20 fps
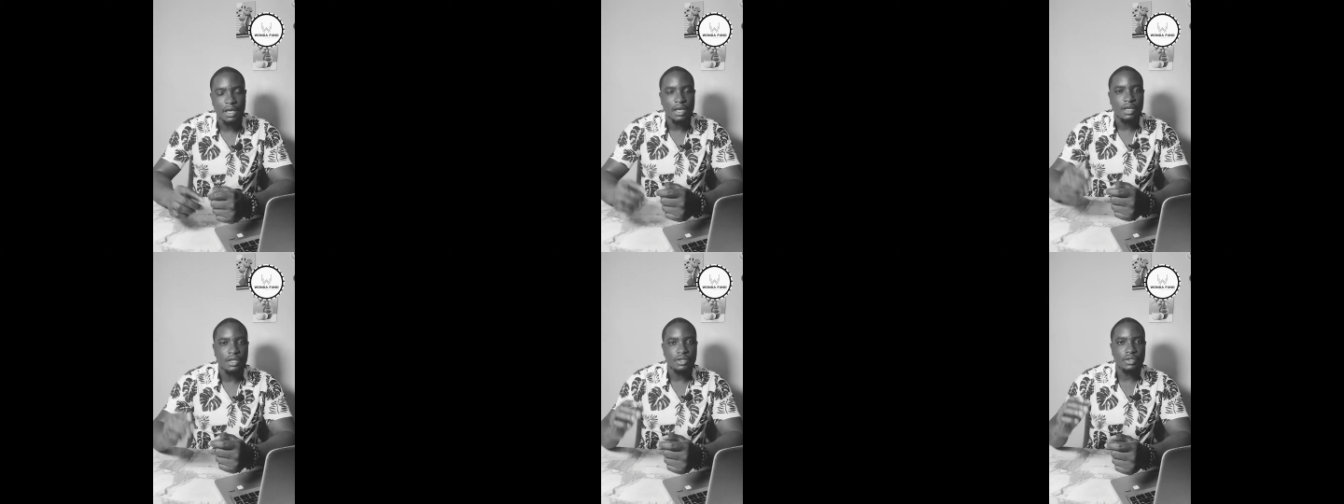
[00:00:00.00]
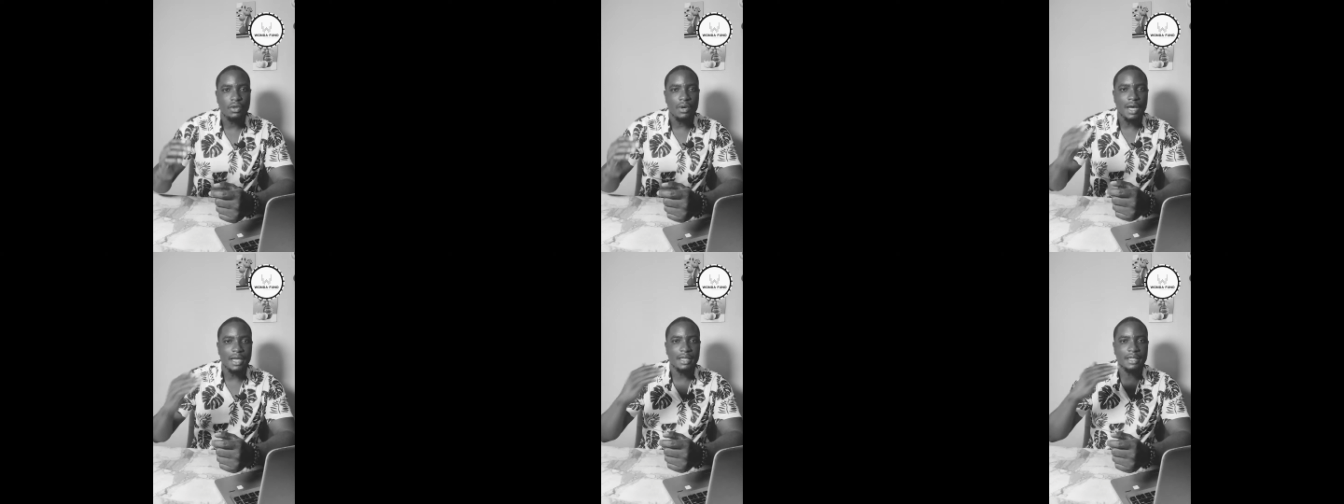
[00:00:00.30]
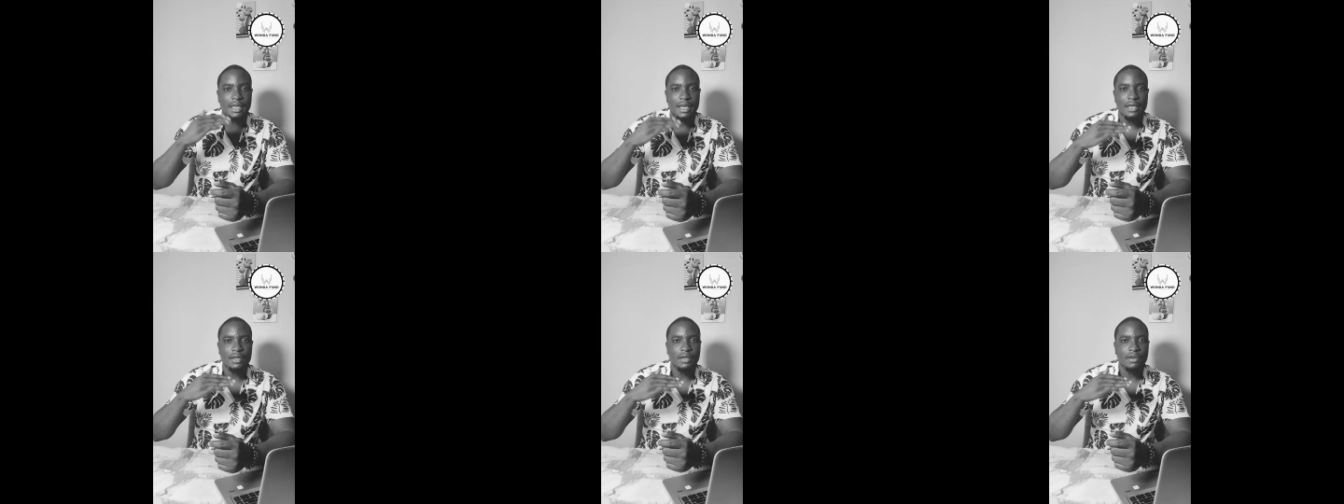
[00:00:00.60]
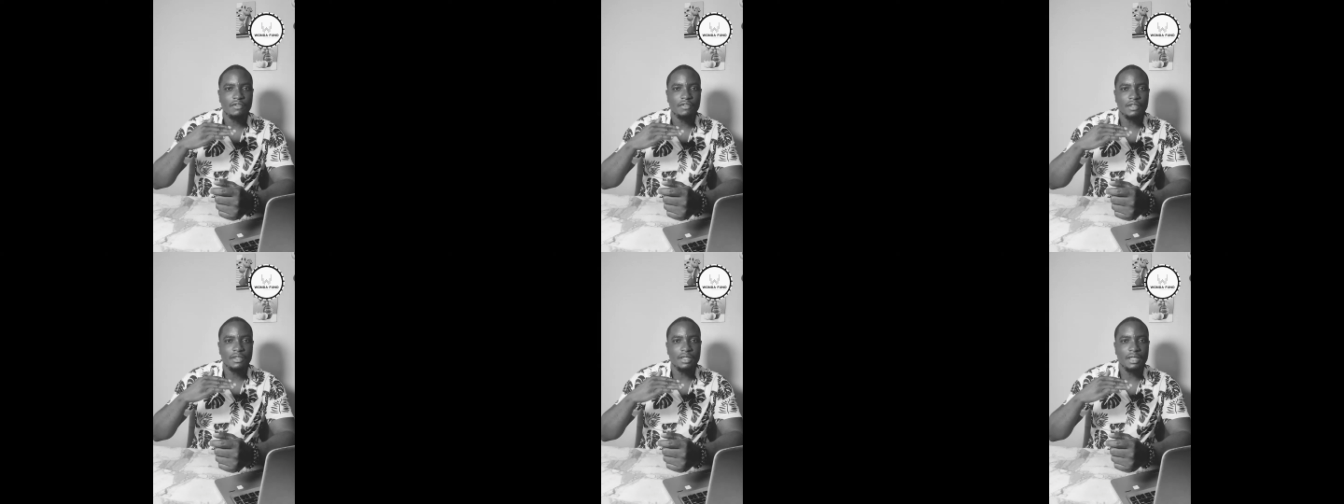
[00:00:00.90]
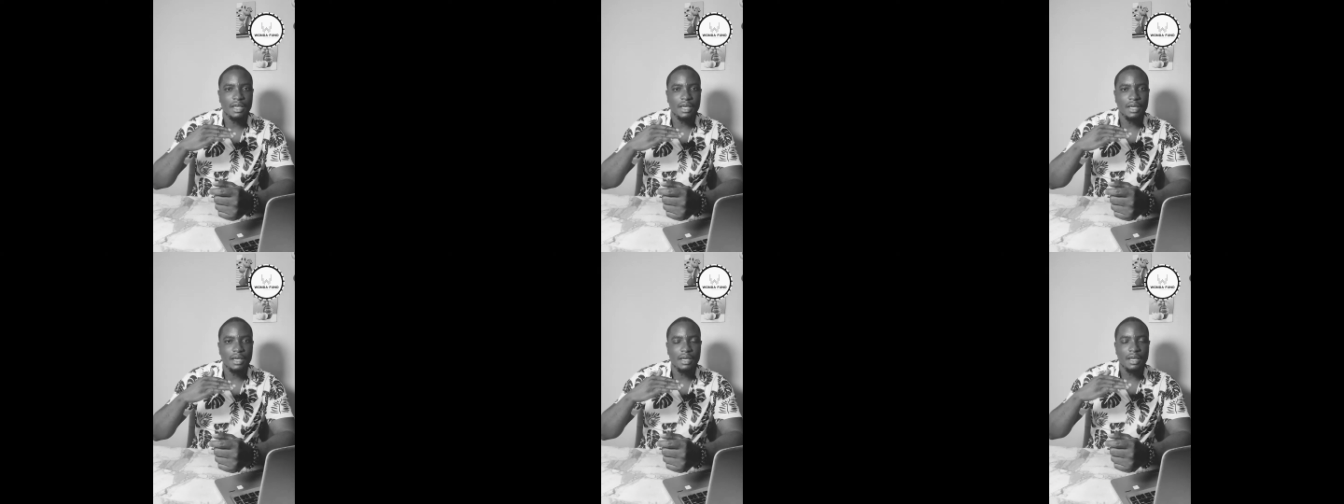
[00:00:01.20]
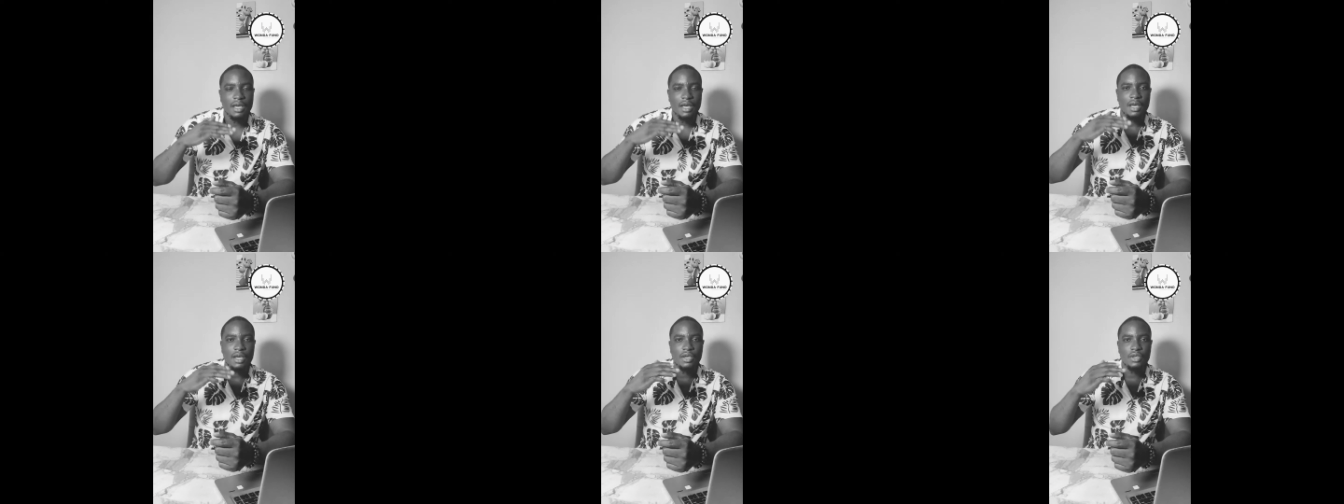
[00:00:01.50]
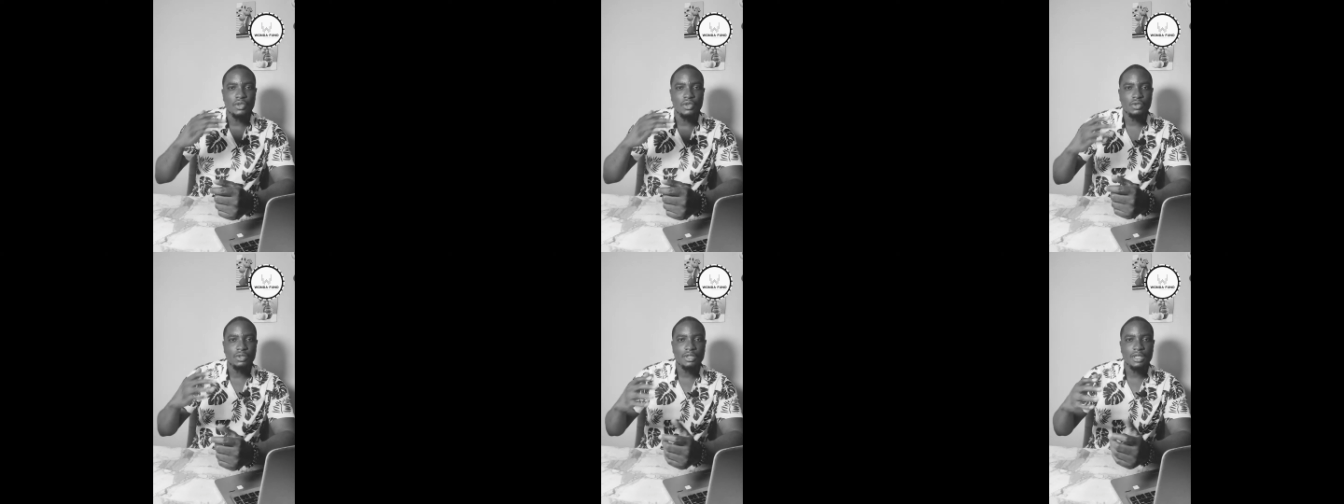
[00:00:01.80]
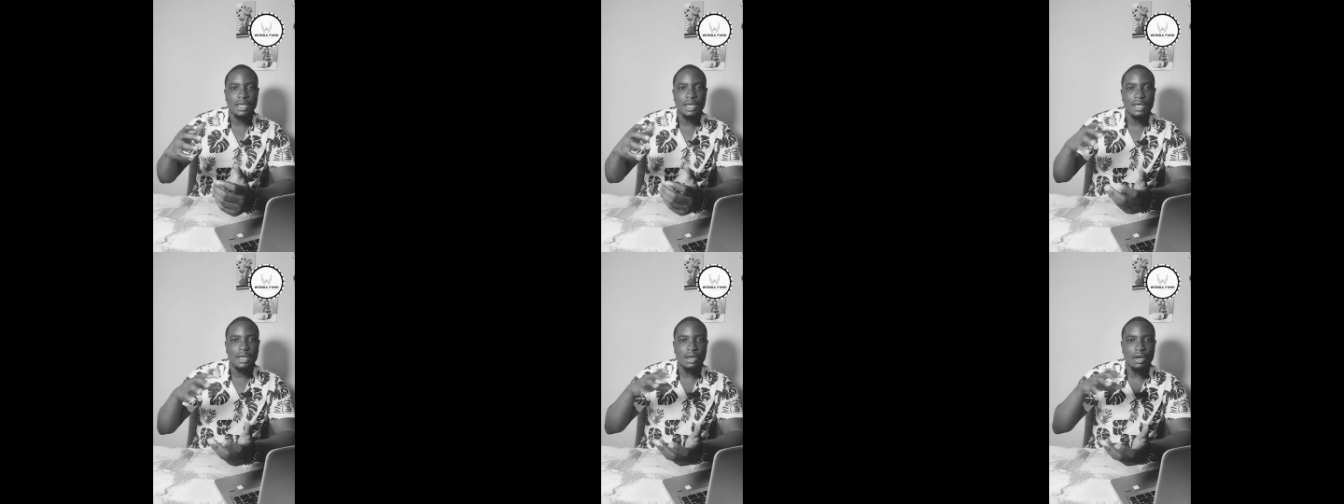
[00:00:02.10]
So at the end of the day, you take